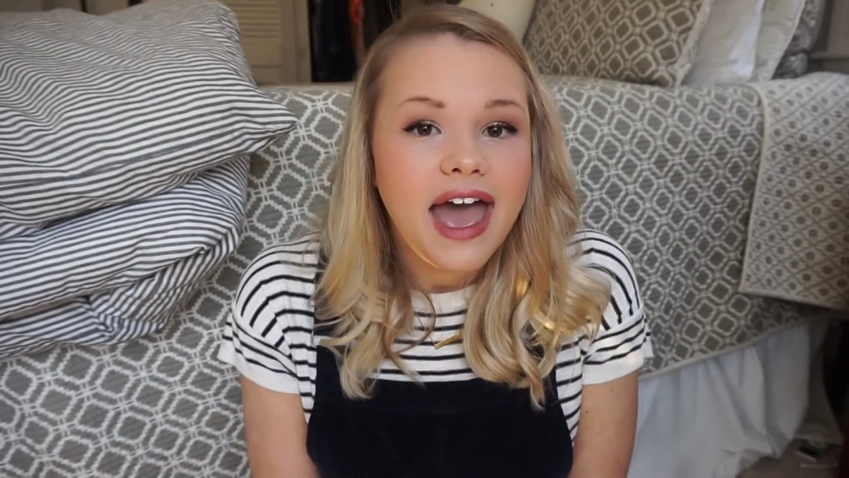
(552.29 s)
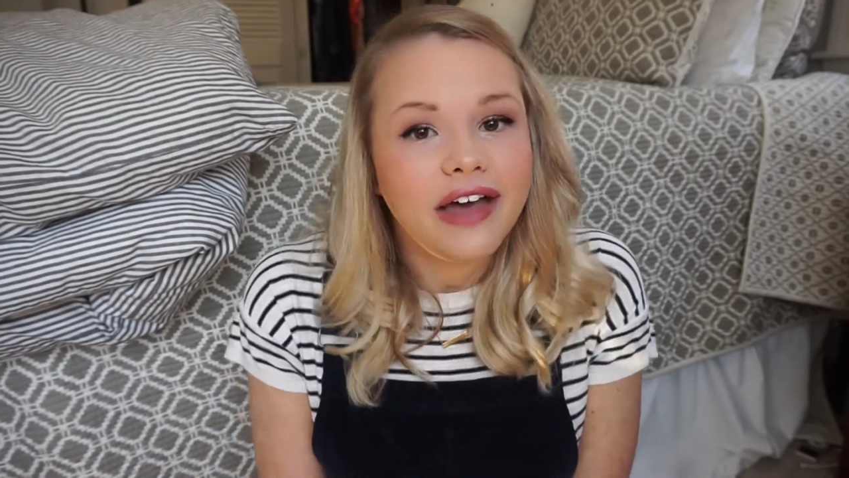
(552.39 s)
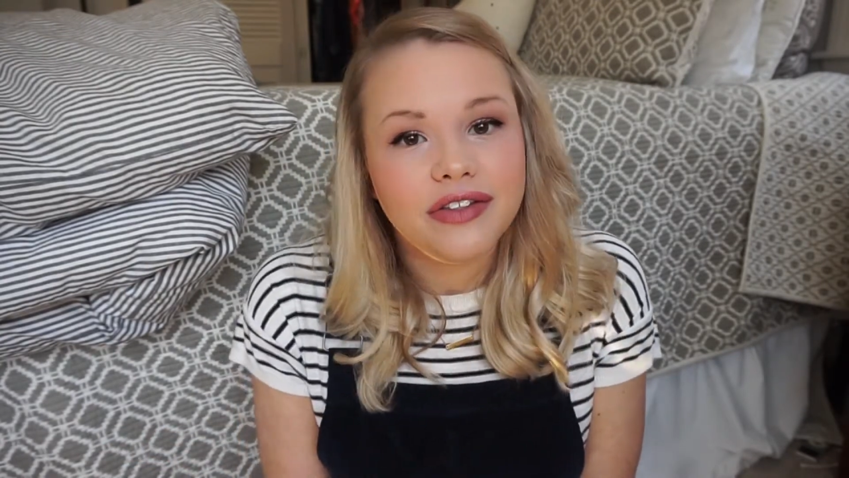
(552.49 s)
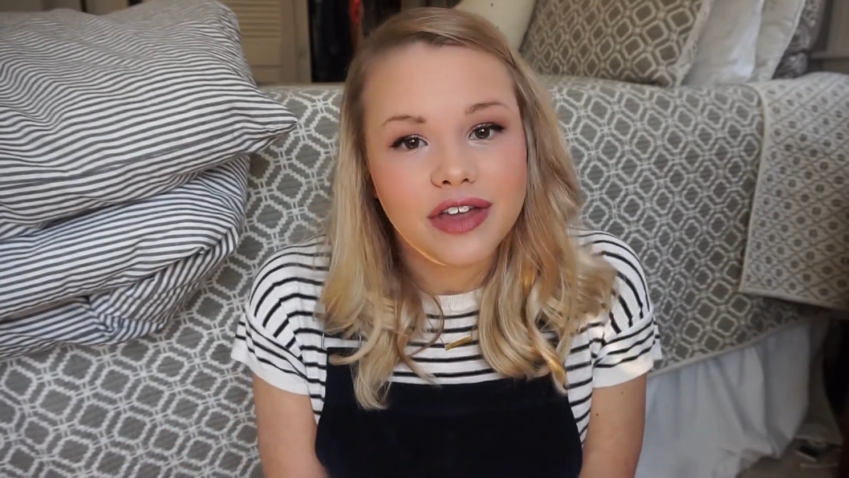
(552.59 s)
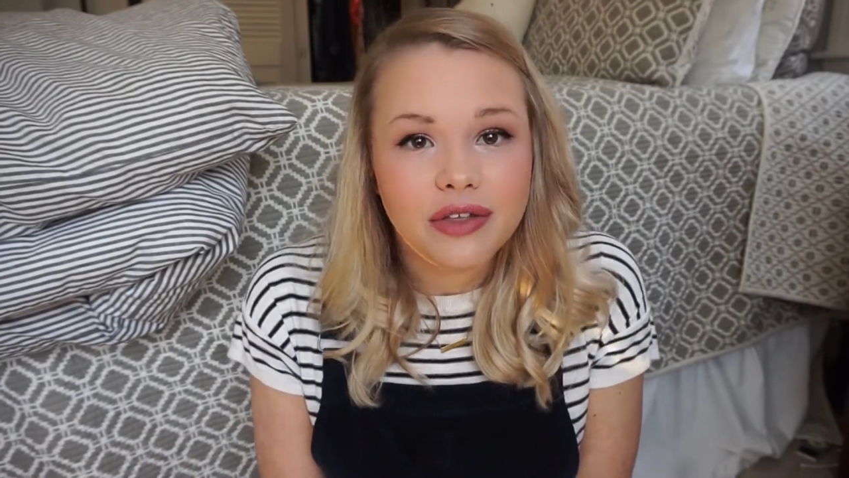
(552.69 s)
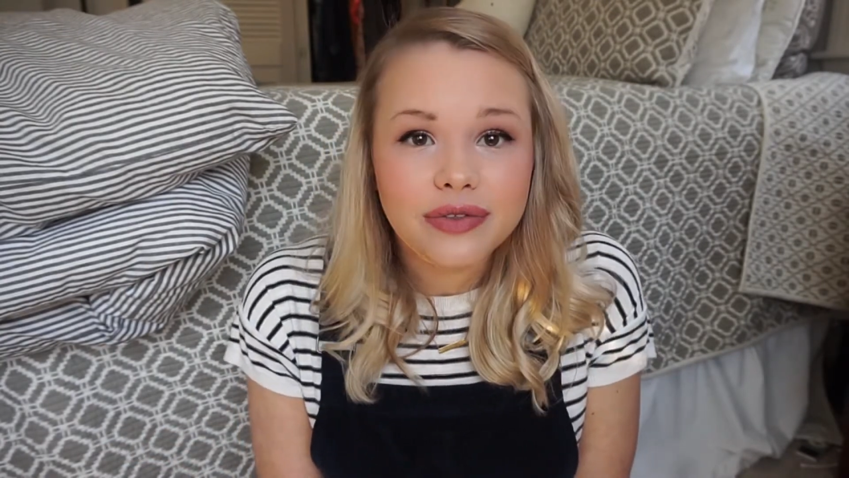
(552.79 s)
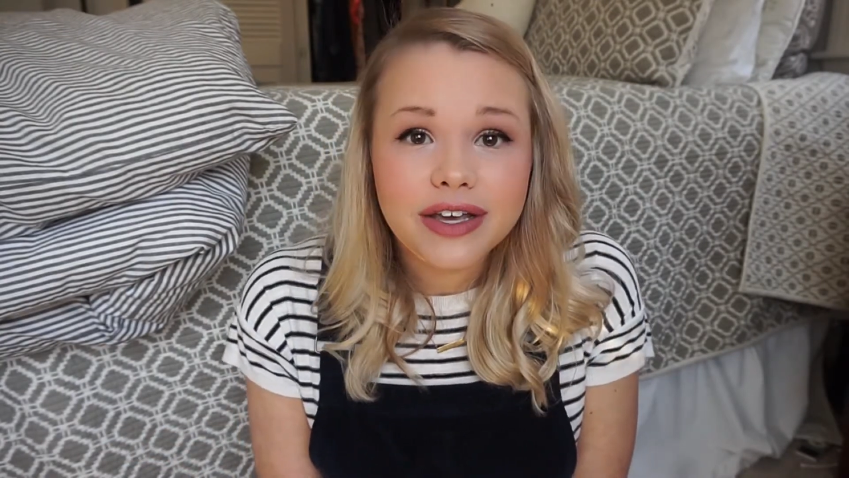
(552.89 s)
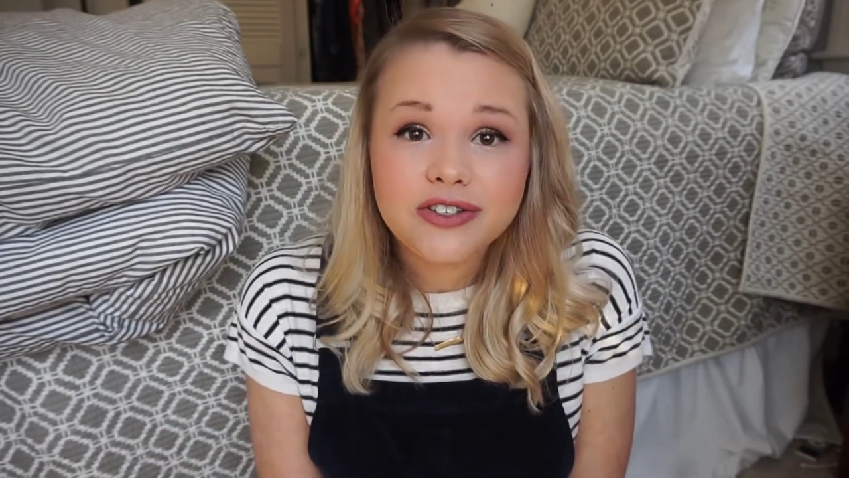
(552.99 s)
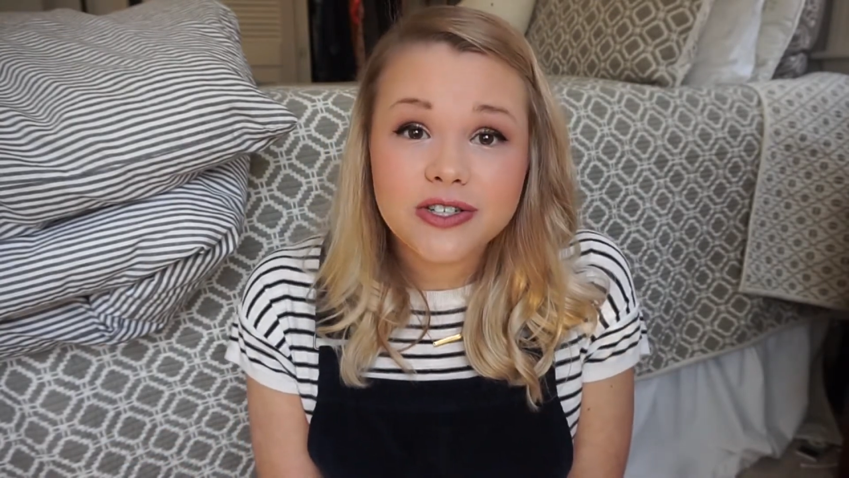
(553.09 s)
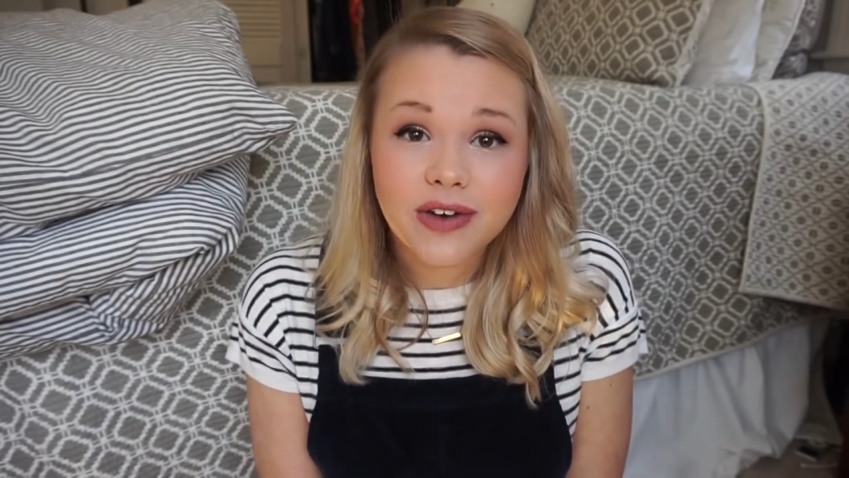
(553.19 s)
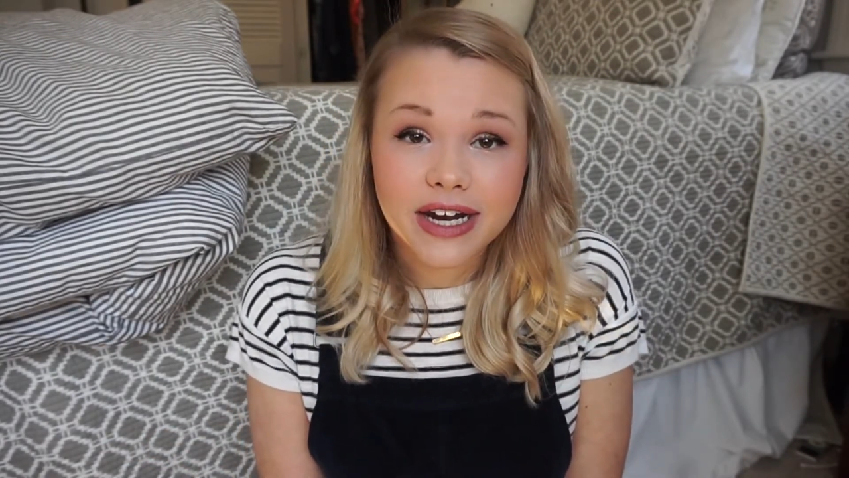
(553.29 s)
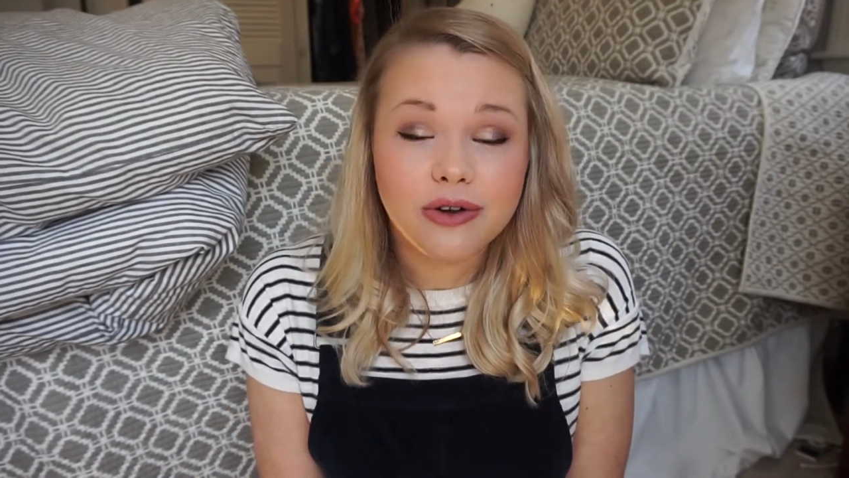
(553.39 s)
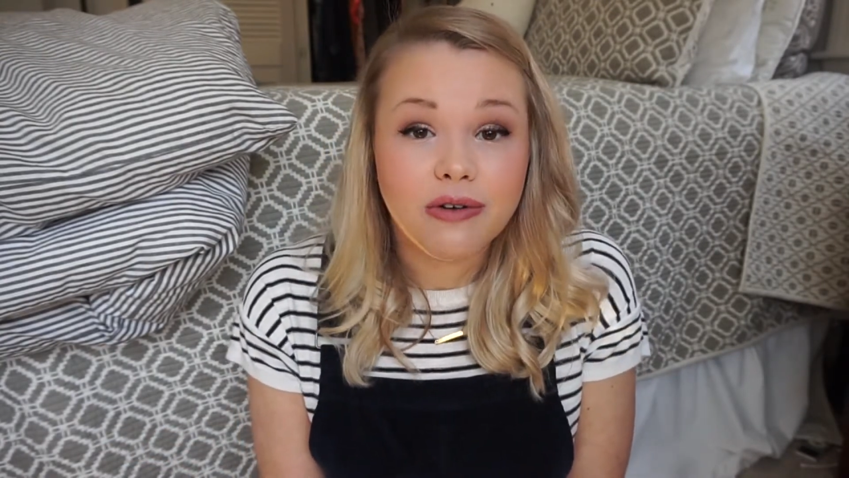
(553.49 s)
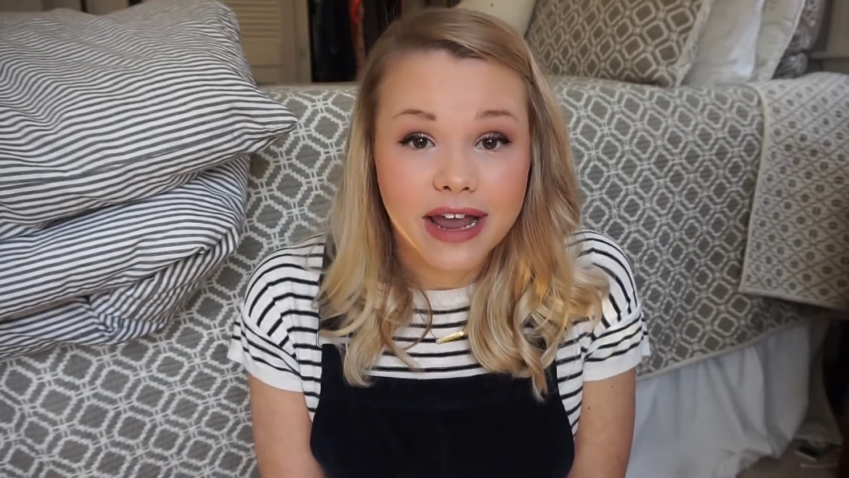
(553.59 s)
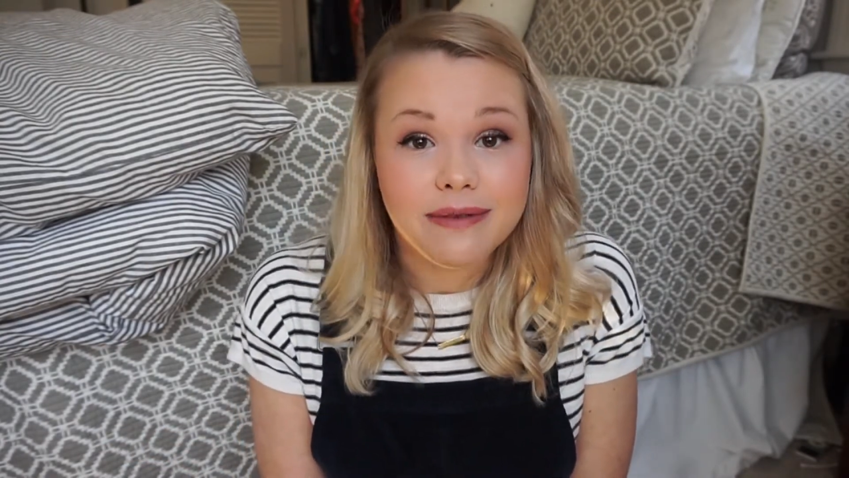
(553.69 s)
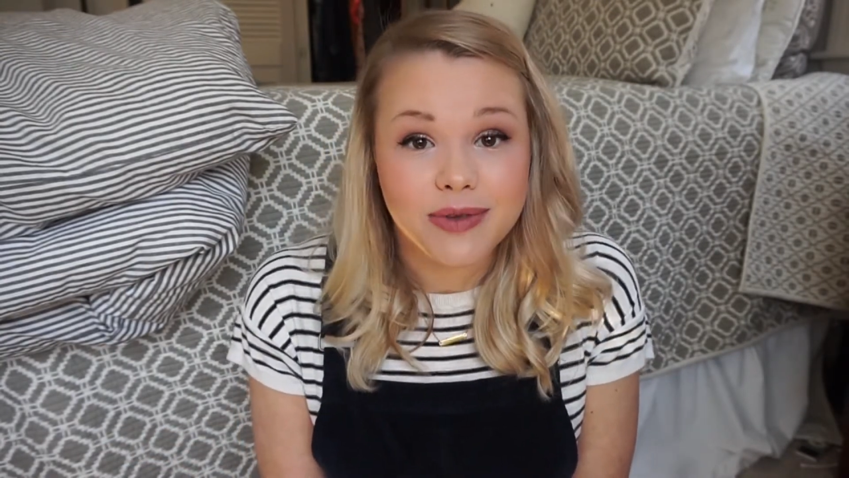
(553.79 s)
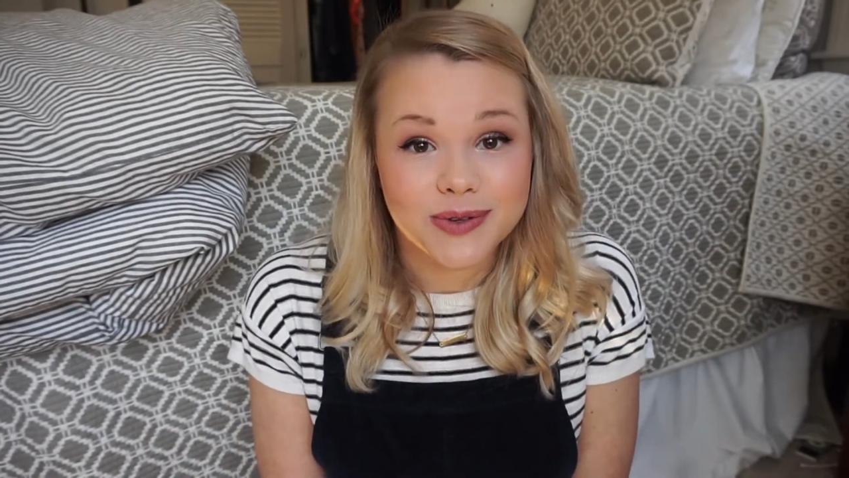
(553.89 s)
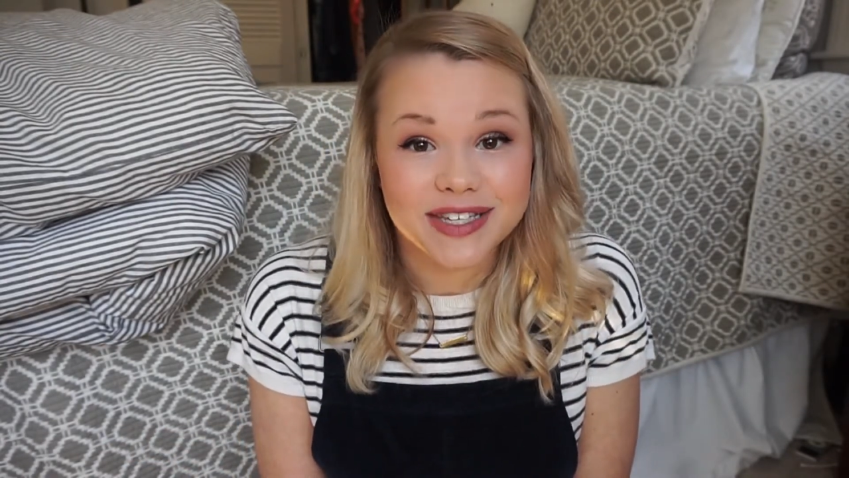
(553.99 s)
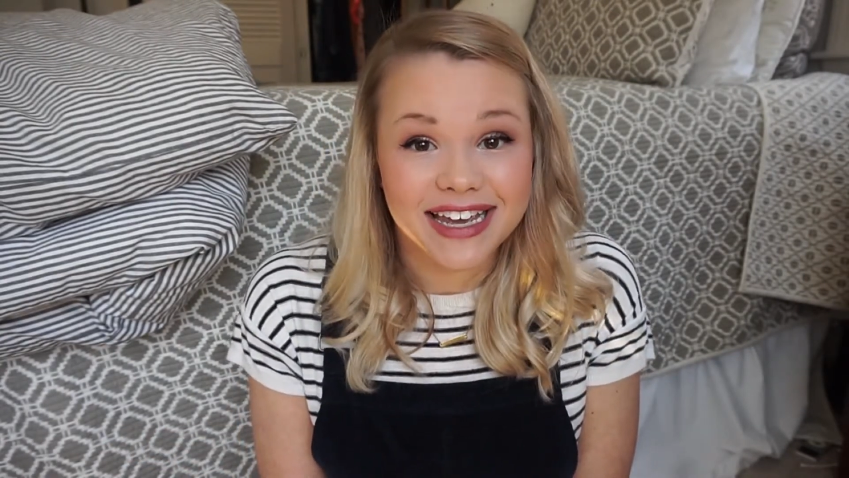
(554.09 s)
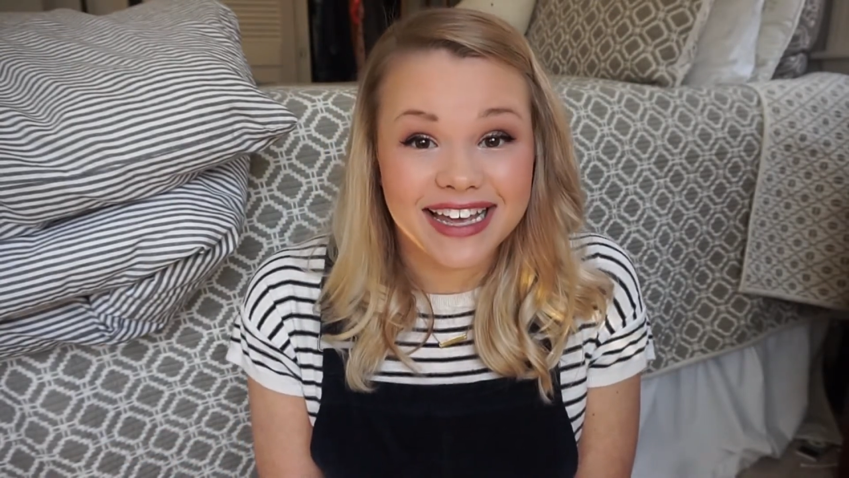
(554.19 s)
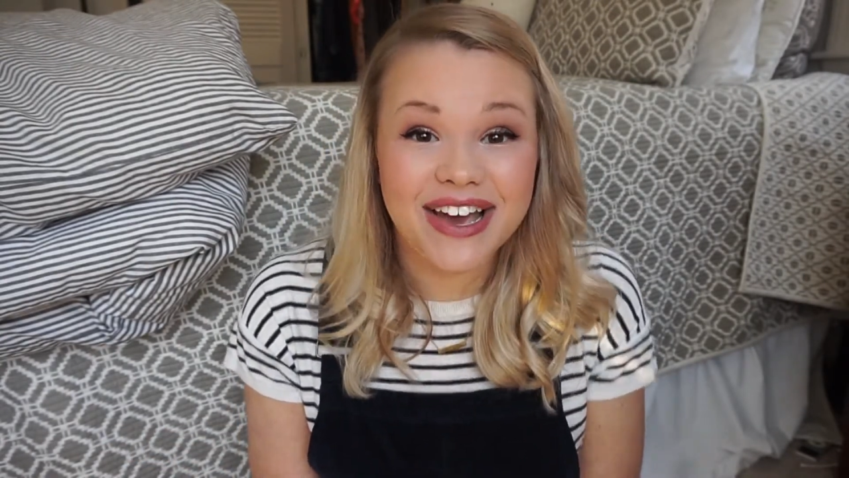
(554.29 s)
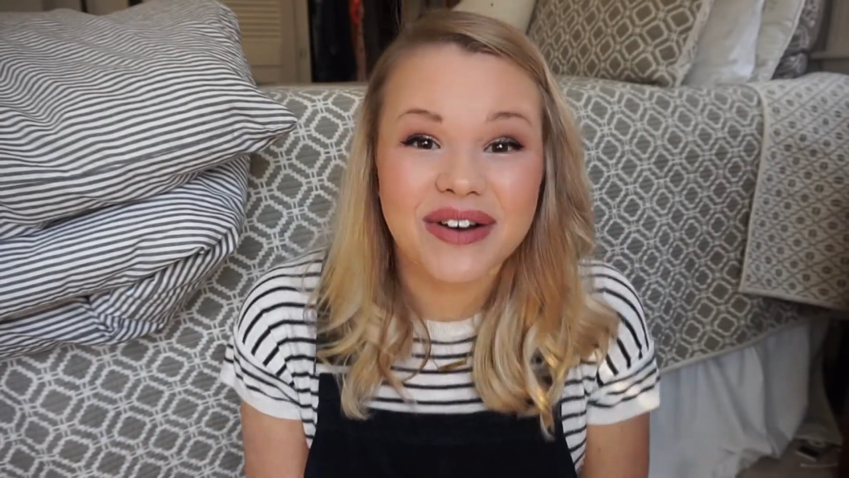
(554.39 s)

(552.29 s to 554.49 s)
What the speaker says: And then the other thing is just finding great music,